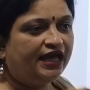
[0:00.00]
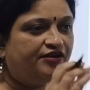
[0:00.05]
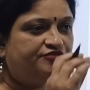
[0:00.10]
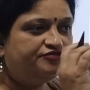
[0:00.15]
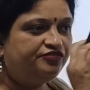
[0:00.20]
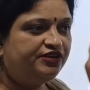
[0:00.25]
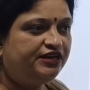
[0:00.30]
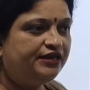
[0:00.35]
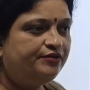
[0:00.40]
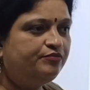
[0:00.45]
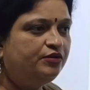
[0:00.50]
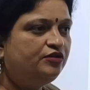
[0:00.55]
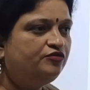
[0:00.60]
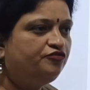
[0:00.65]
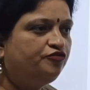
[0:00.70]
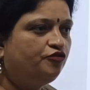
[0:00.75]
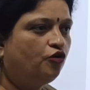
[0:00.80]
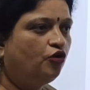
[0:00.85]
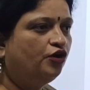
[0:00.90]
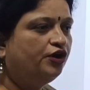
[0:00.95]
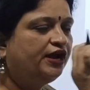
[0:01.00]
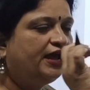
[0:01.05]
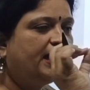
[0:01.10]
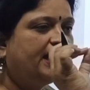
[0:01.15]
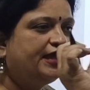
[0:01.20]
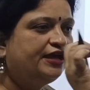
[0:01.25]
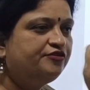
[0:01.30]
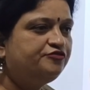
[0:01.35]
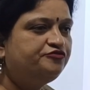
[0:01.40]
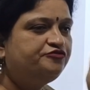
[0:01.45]
available for
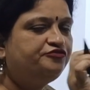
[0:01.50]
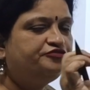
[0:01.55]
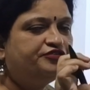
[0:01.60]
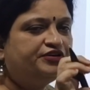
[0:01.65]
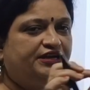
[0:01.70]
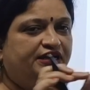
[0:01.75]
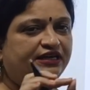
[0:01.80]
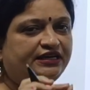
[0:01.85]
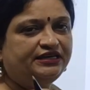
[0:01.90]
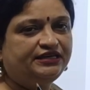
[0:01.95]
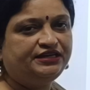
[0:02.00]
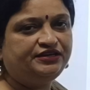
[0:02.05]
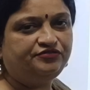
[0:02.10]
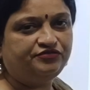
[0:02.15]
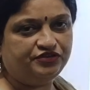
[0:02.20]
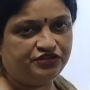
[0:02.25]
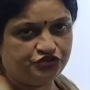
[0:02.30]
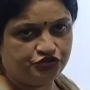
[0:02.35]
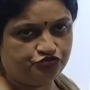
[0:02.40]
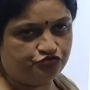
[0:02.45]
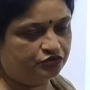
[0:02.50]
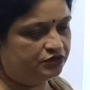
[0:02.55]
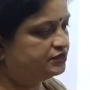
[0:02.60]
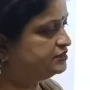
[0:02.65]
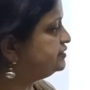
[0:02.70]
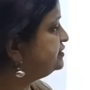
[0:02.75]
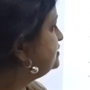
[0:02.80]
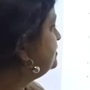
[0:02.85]
every individual.